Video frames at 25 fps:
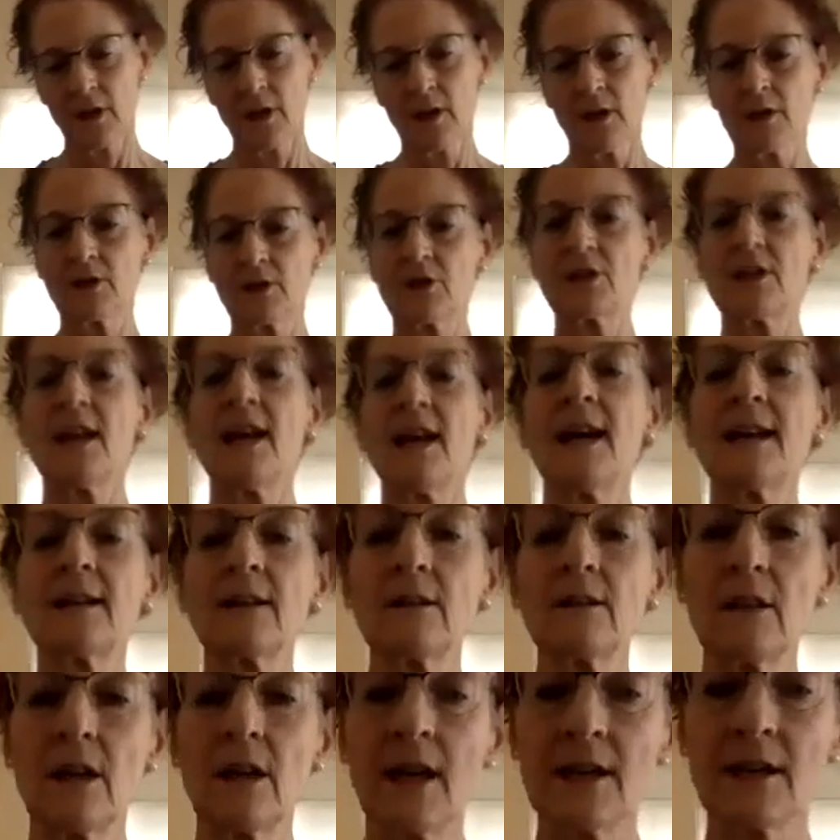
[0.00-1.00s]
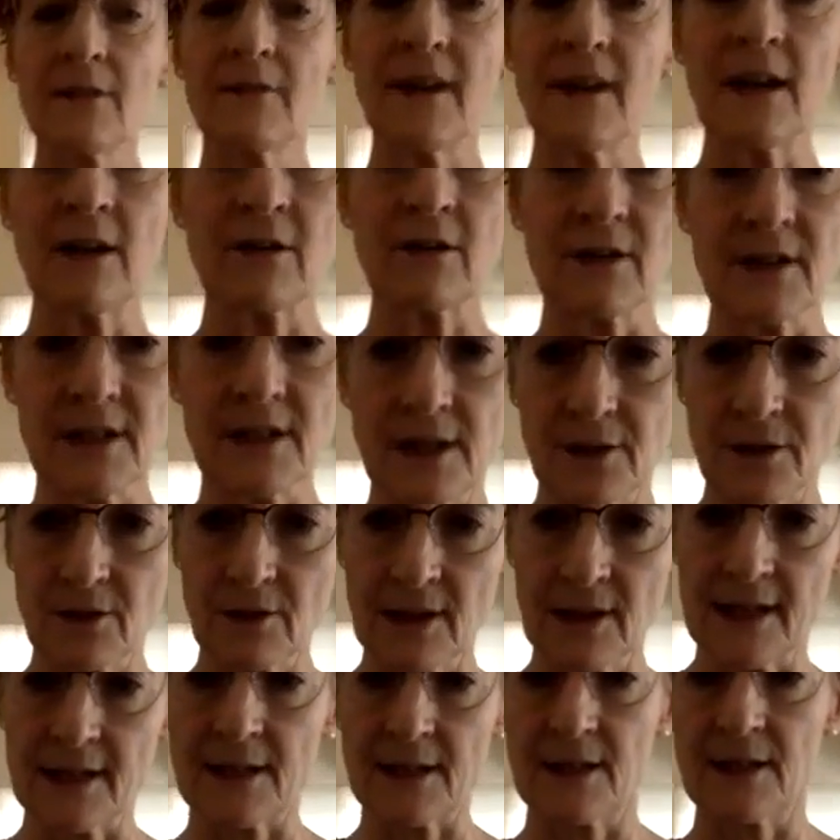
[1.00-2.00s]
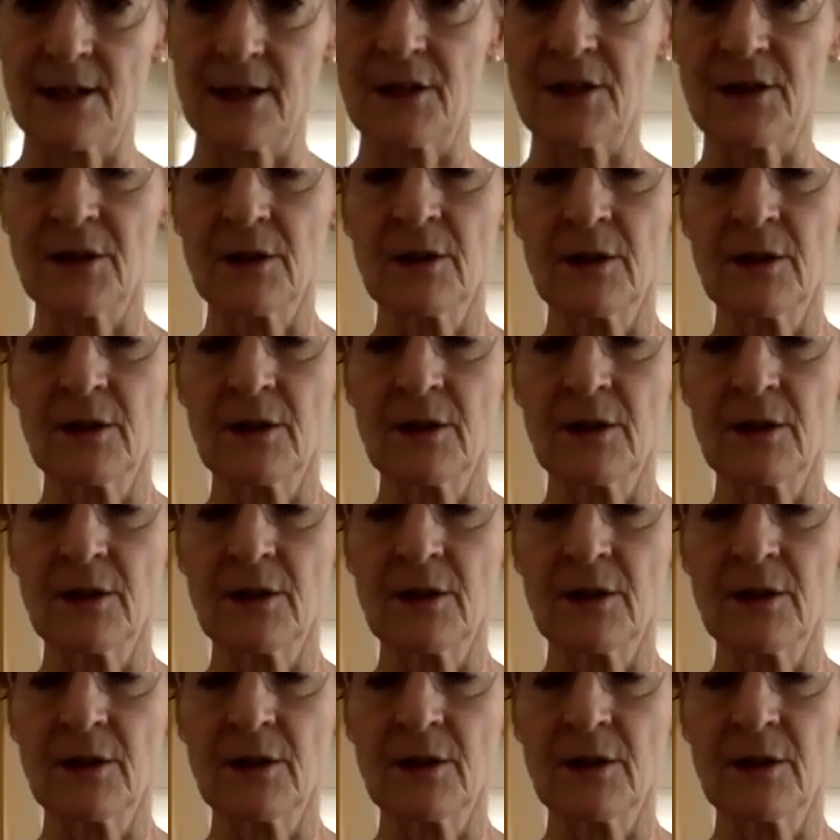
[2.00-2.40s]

She had a lot of Alexander lessons,